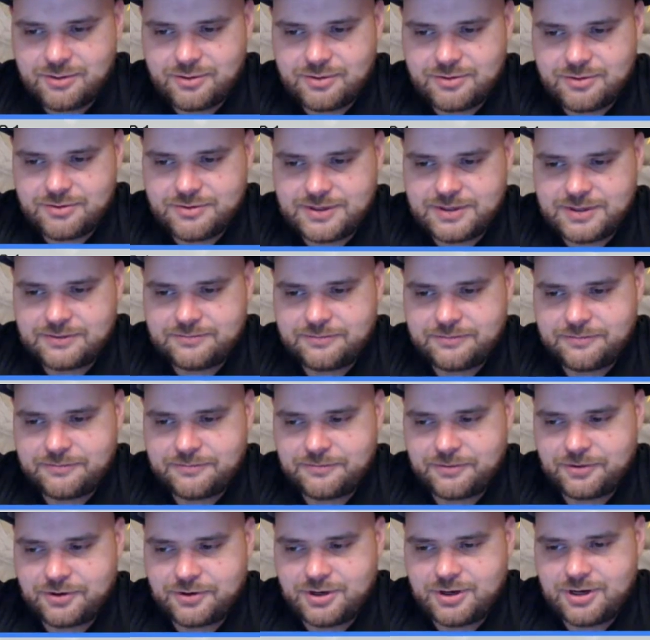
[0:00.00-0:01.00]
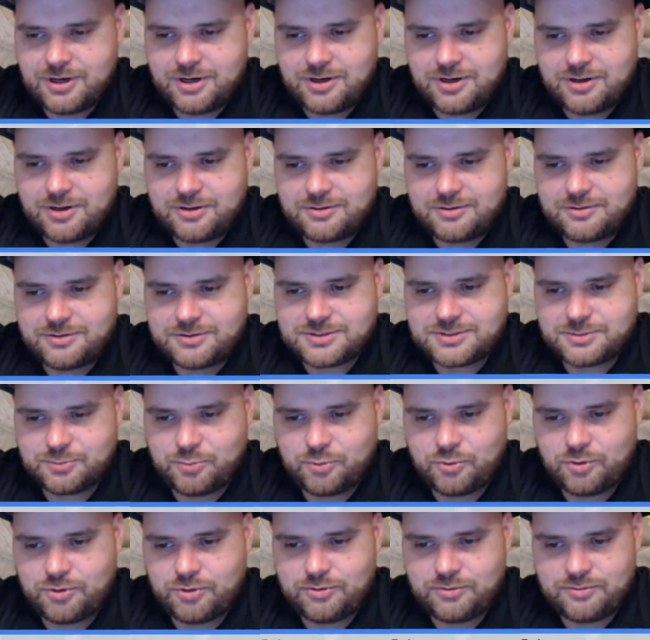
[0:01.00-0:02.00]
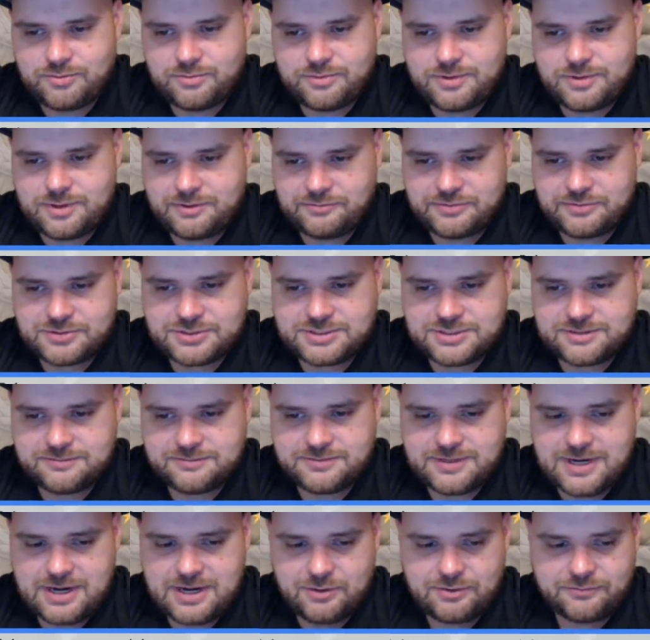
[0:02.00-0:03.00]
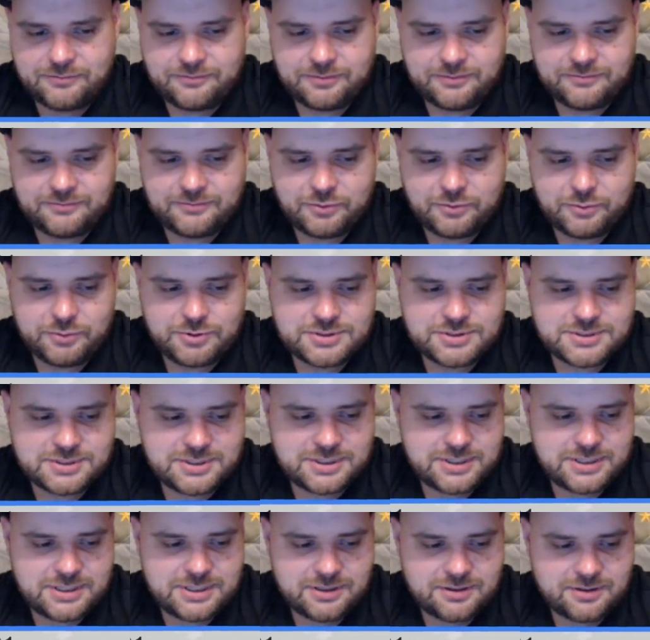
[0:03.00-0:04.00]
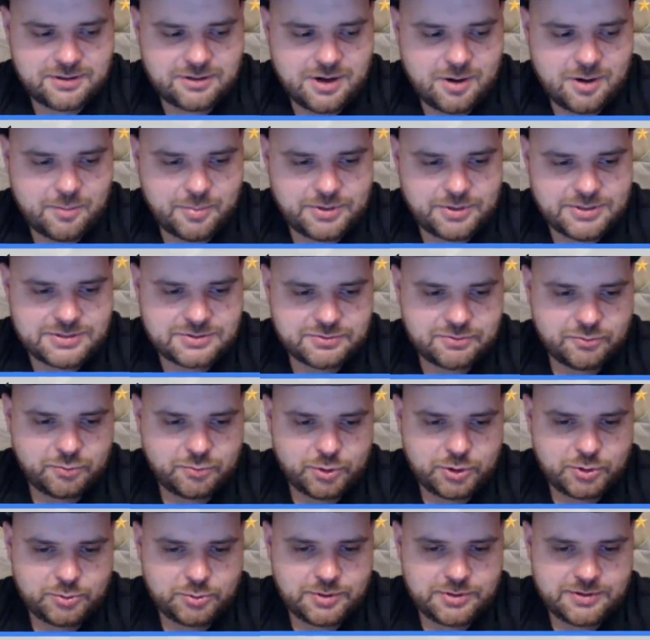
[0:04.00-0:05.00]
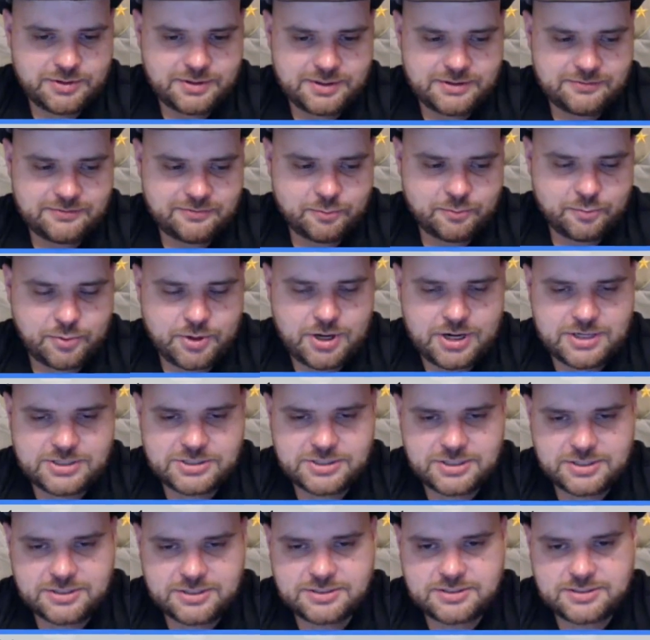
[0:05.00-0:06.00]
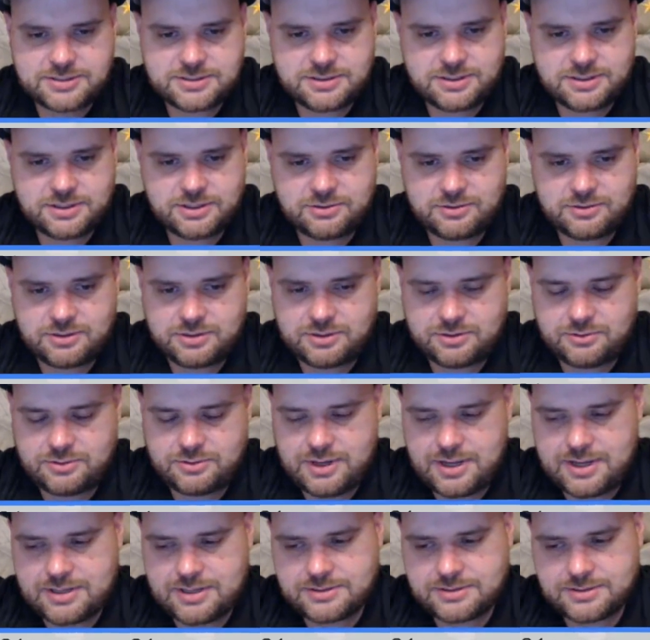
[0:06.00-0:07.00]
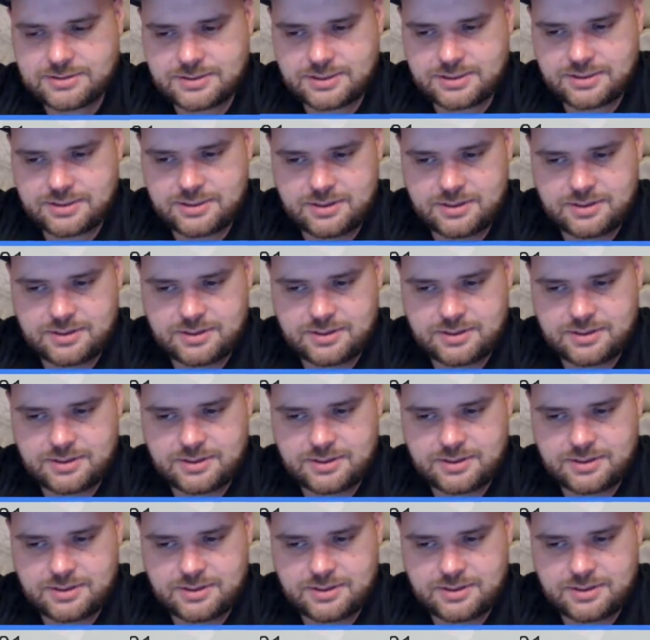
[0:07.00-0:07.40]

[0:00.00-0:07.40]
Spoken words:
Thankful for the support that I've received, not only from the viewers and companies we've worked with on different projects, like you guys, and